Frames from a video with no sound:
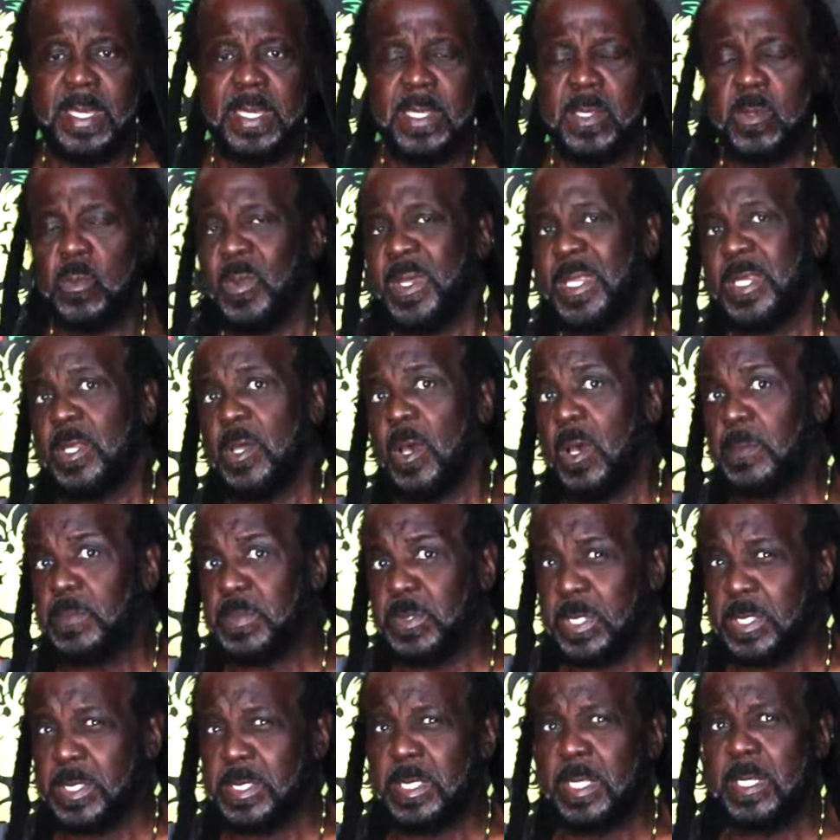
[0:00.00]
It went up
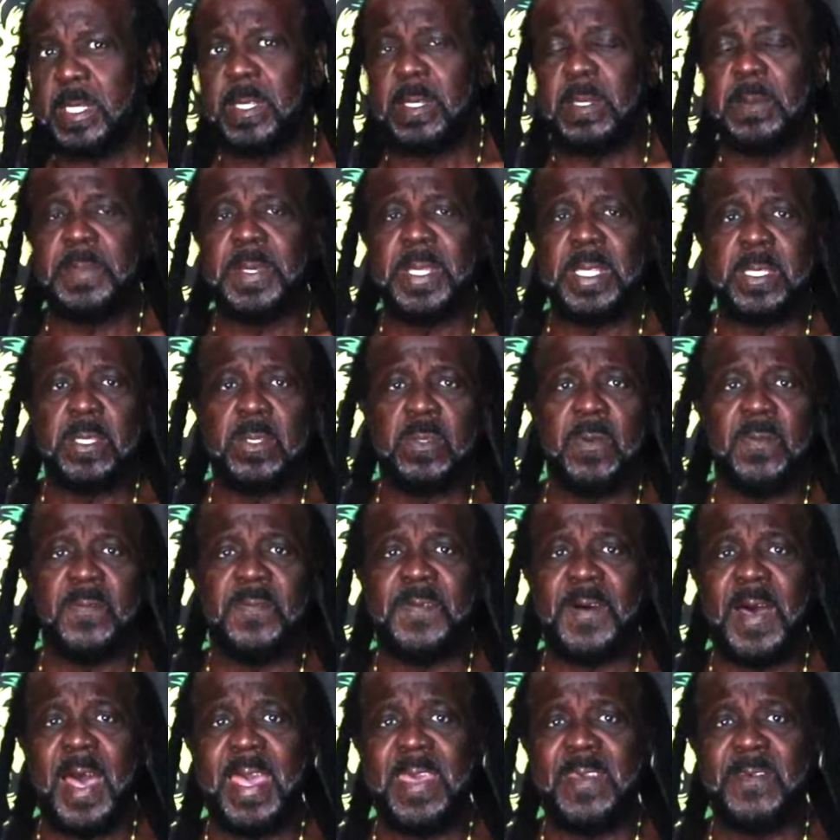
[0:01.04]
just a little bit to
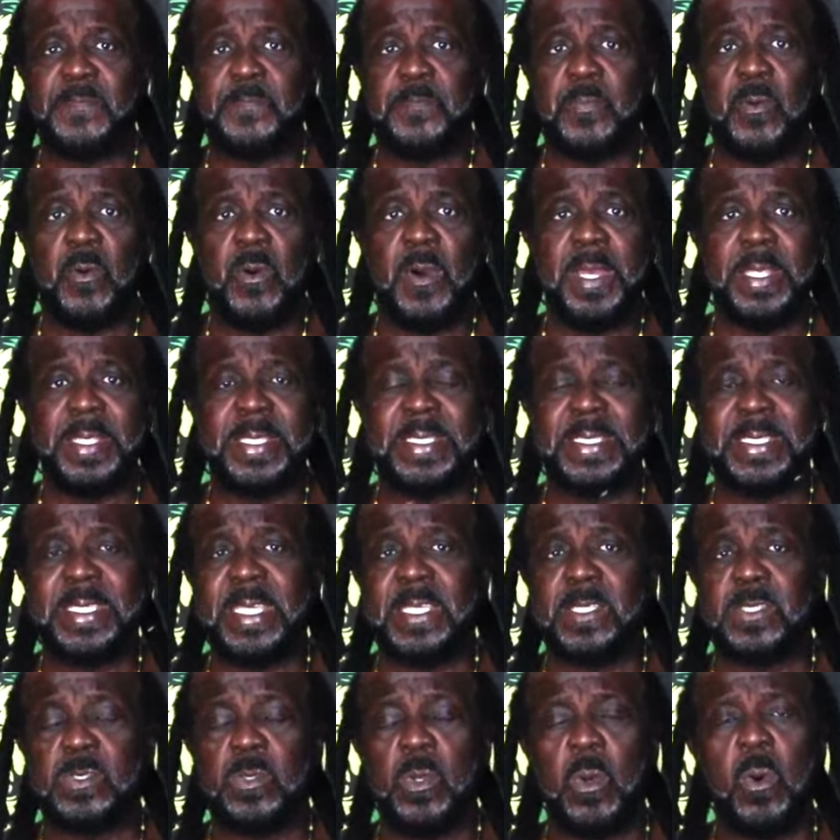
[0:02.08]

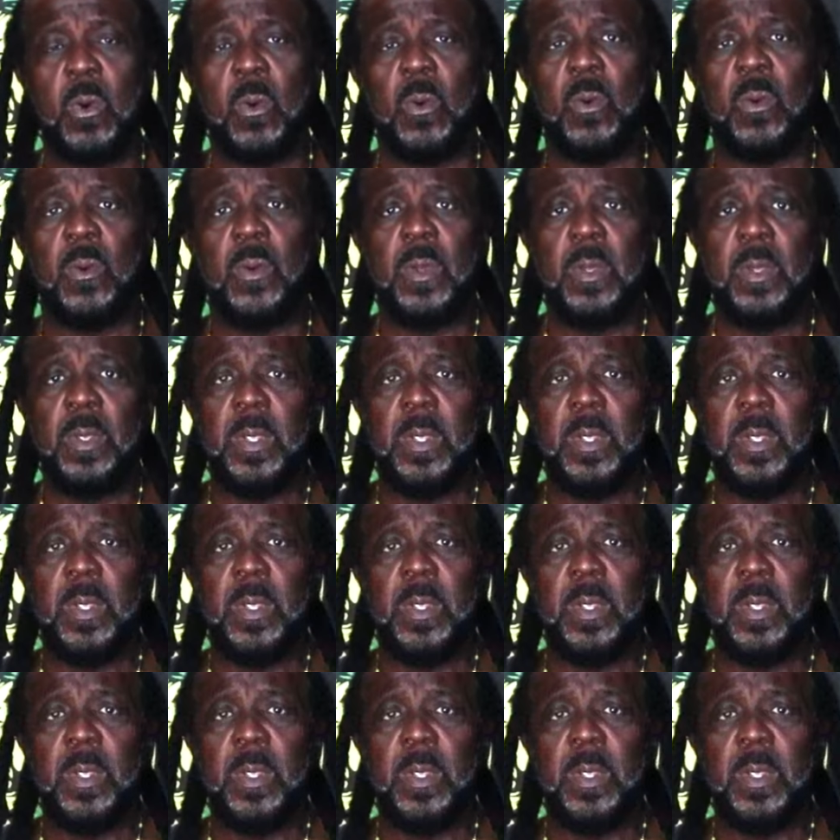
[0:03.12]
5.60.